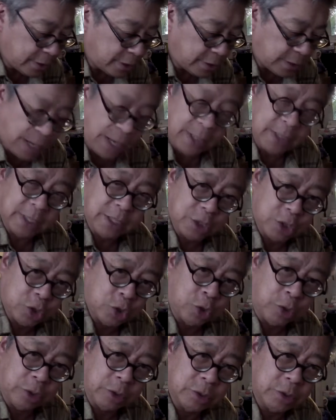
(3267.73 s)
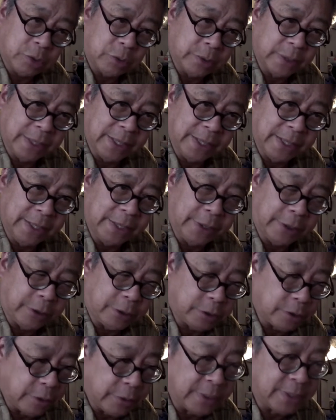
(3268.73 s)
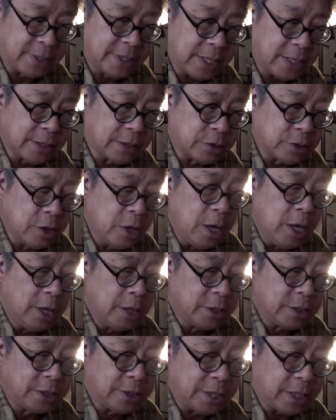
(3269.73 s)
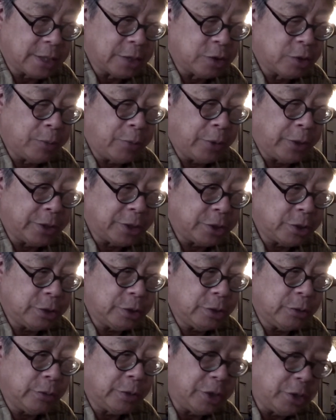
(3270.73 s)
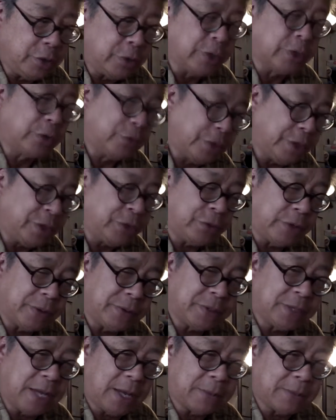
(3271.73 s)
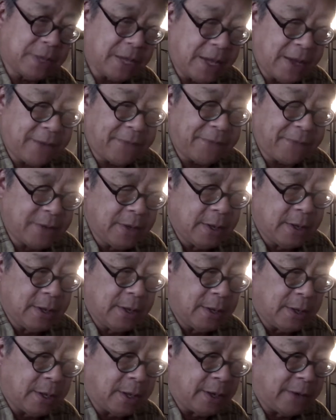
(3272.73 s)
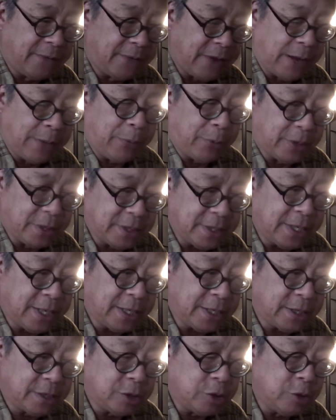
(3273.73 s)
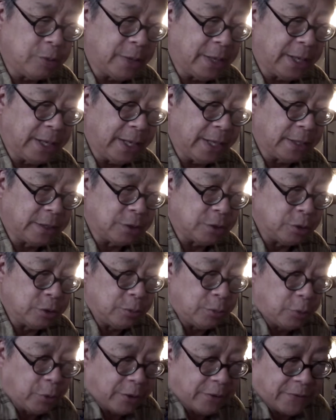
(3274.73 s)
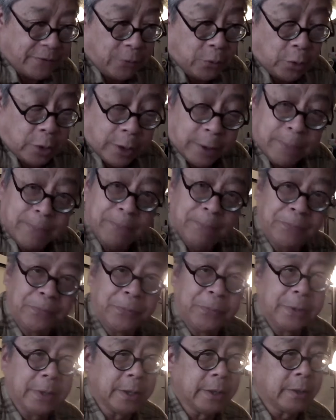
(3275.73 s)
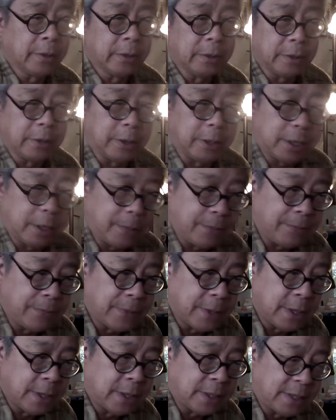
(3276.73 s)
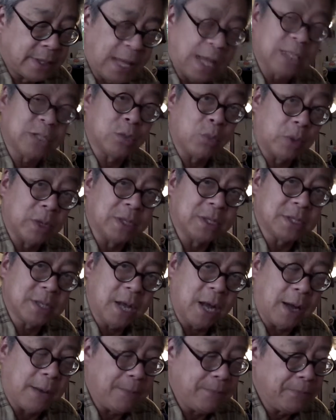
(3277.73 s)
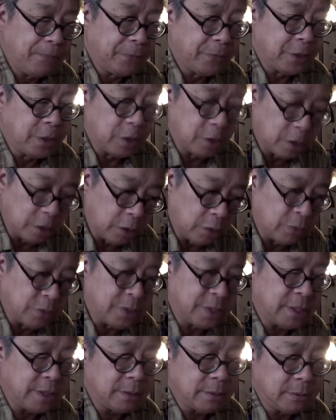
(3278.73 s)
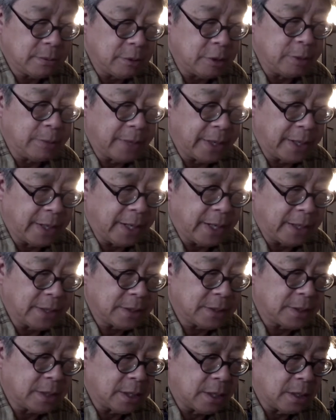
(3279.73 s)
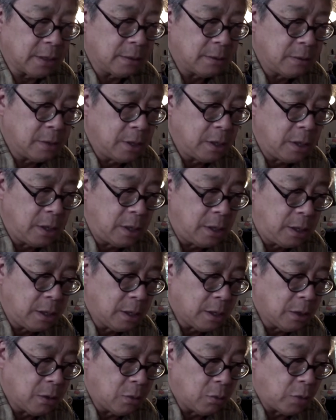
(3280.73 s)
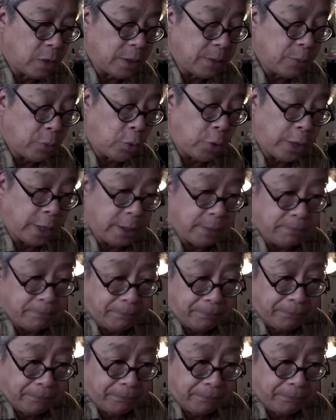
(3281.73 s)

they're not totally linear. So instead of instead of 2.2, when you increase your f-stop to f uh, 5.6, you might get 2.4. Um, that's one stop. You close it, you might get uh, 1.85